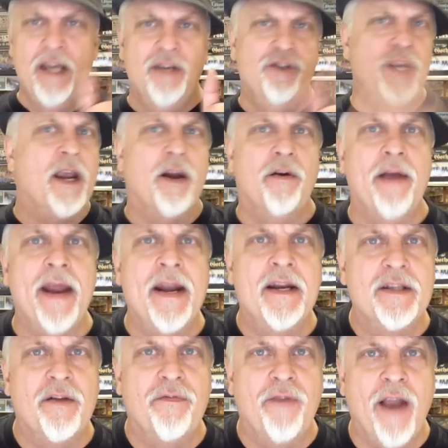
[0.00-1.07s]

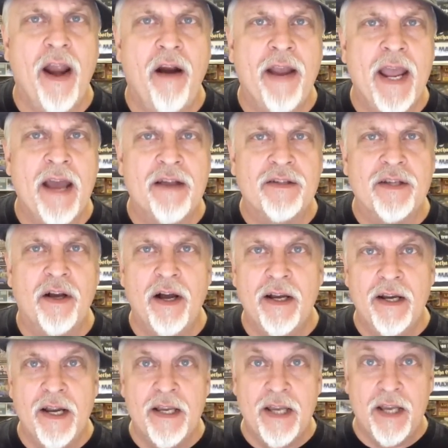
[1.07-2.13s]
jacarandas are flaring outside.
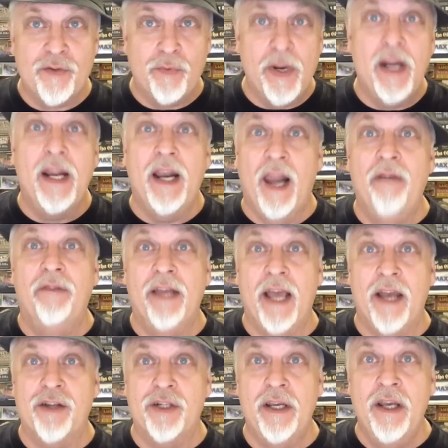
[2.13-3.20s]
And it's really lovely,
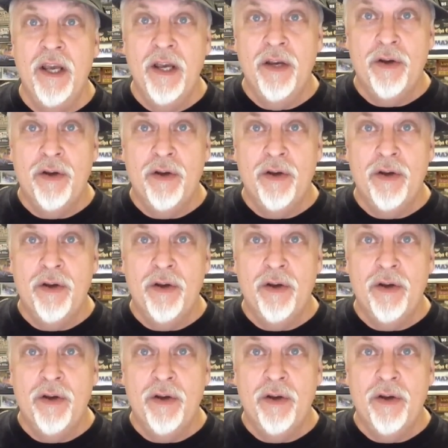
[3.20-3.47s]
actually.